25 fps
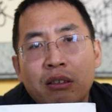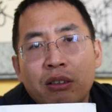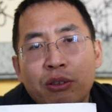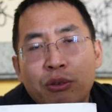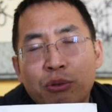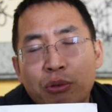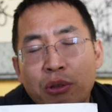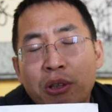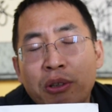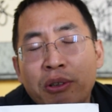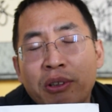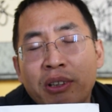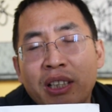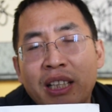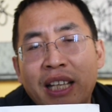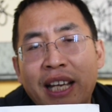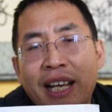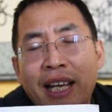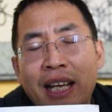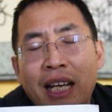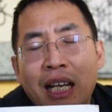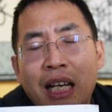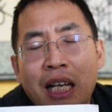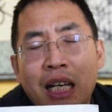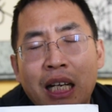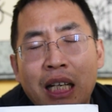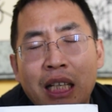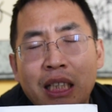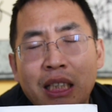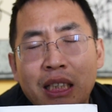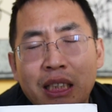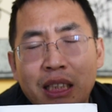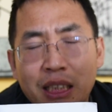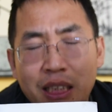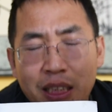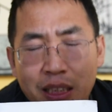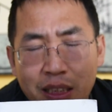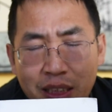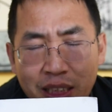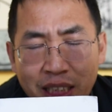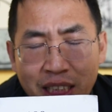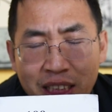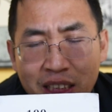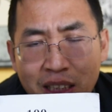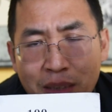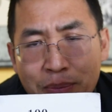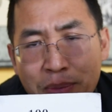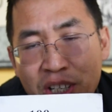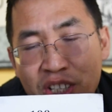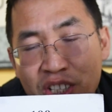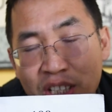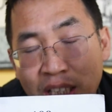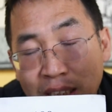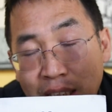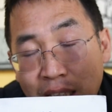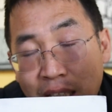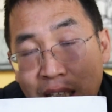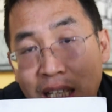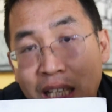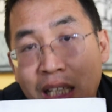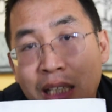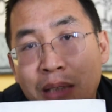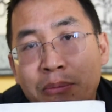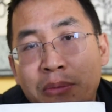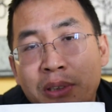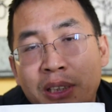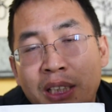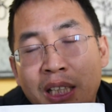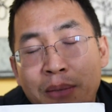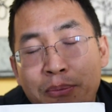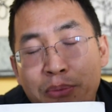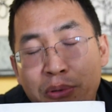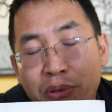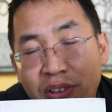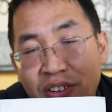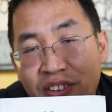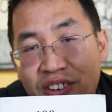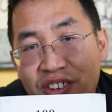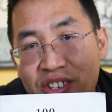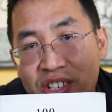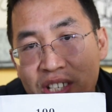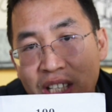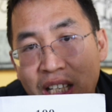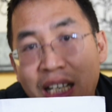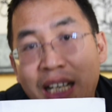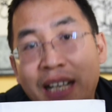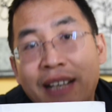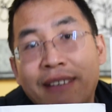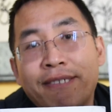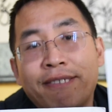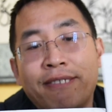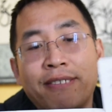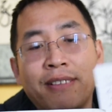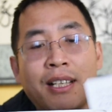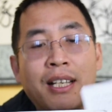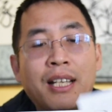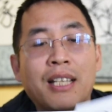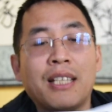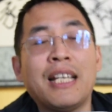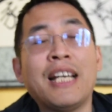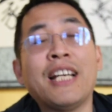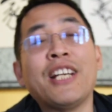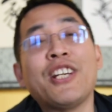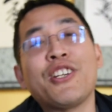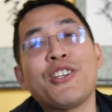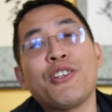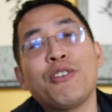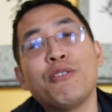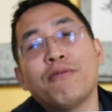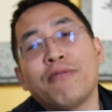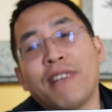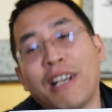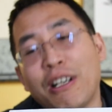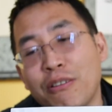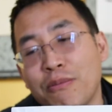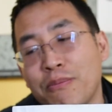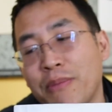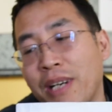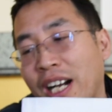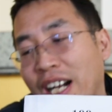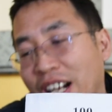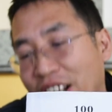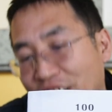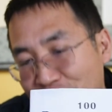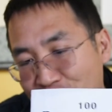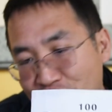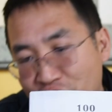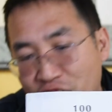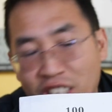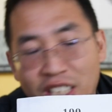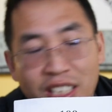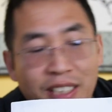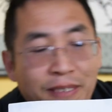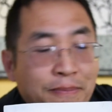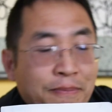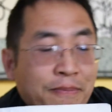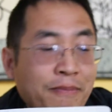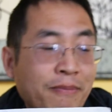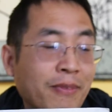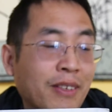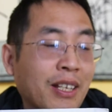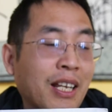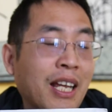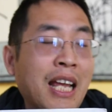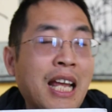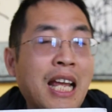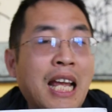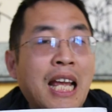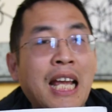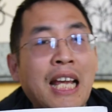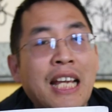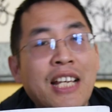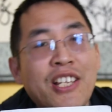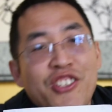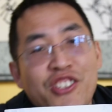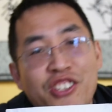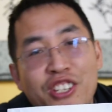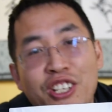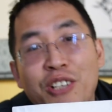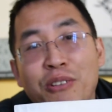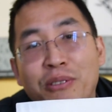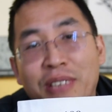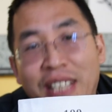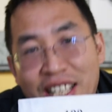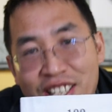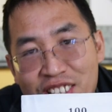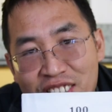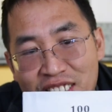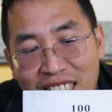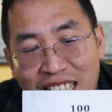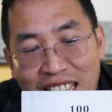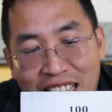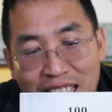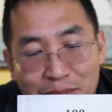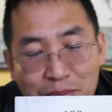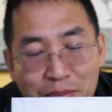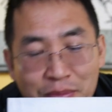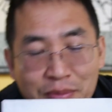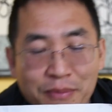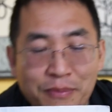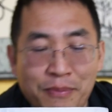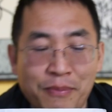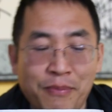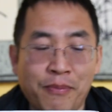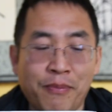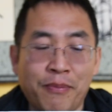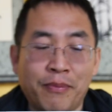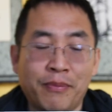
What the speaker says: during their intermission time in previous life. Thank you very much. See you next time.